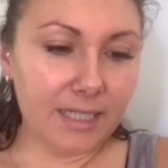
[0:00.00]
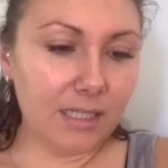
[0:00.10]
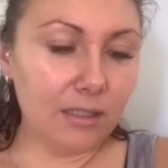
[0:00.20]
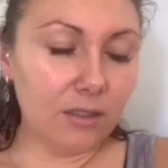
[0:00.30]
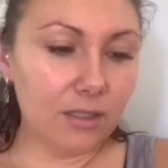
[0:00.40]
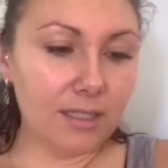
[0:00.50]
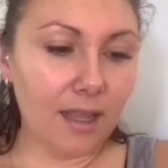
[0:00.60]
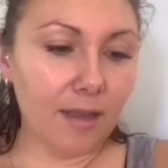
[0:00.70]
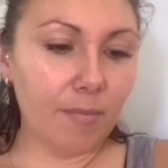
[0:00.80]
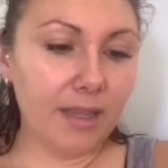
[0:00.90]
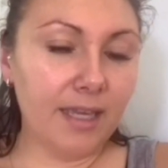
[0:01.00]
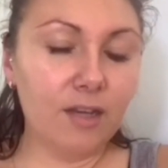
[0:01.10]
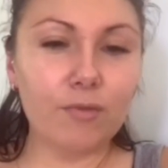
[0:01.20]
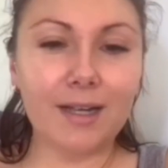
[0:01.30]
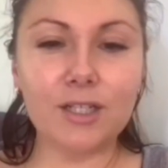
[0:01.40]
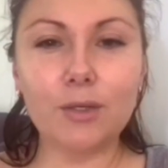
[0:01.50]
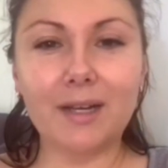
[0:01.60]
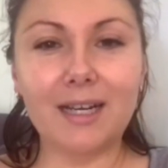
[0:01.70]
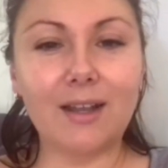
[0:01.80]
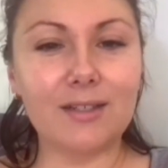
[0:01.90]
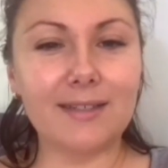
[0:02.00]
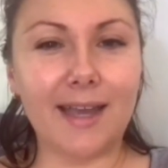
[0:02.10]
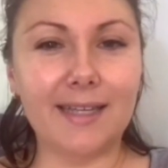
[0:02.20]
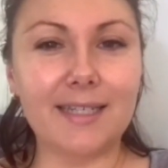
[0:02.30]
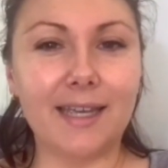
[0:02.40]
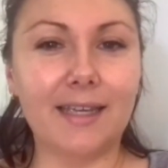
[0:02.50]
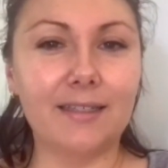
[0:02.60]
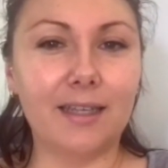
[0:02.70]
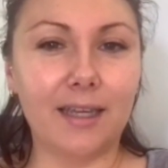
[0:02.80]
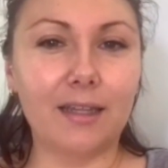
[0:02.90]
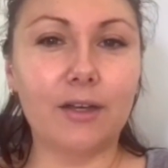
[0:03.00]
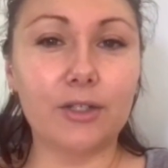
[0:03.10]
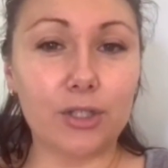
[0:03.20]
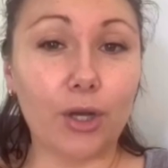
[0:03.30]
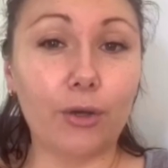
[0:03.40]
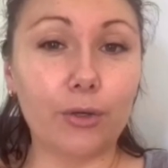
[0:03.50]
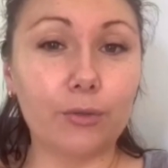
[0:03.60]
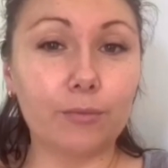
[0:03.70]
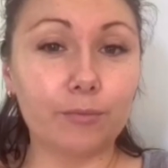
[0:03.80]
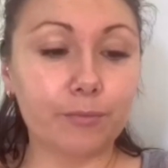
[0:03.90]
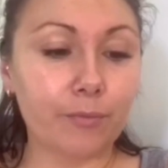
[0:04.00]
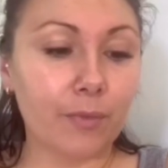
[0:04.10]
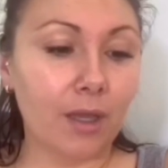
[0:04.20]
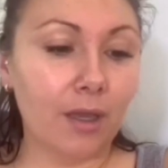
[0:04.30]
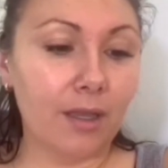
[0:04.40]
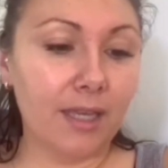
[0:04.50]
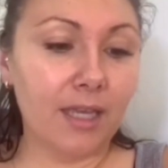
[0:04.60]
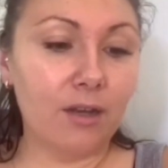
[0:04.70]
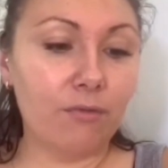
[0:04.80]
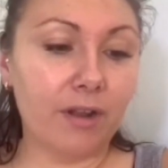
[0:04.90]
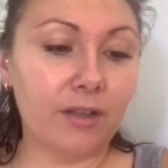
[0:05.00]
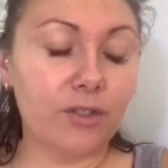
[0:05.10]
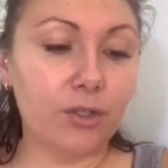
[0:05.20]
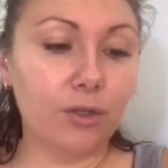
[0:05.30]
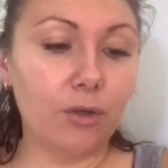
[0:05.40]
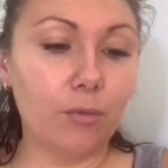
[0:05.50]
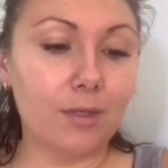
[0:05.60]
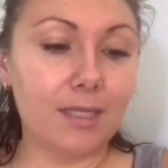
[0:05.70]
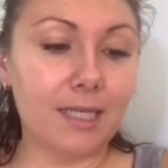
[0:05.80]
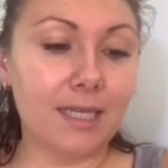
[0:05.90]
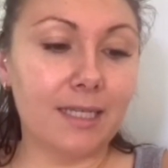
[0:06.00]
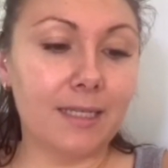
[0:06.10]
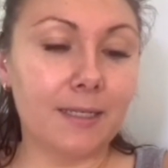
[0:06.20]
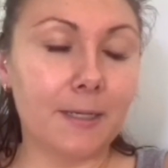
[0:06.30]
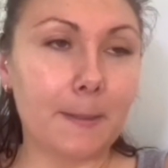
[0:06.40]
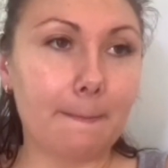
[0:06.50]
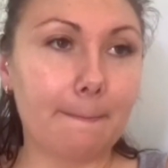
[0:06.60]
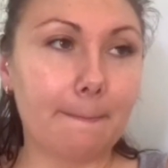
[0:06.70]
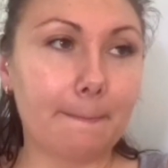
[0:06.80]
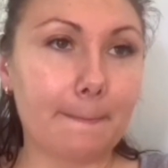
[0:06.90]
It looks like by the end of round 2 I'd lost 18 kilos total. The end of round 2 was in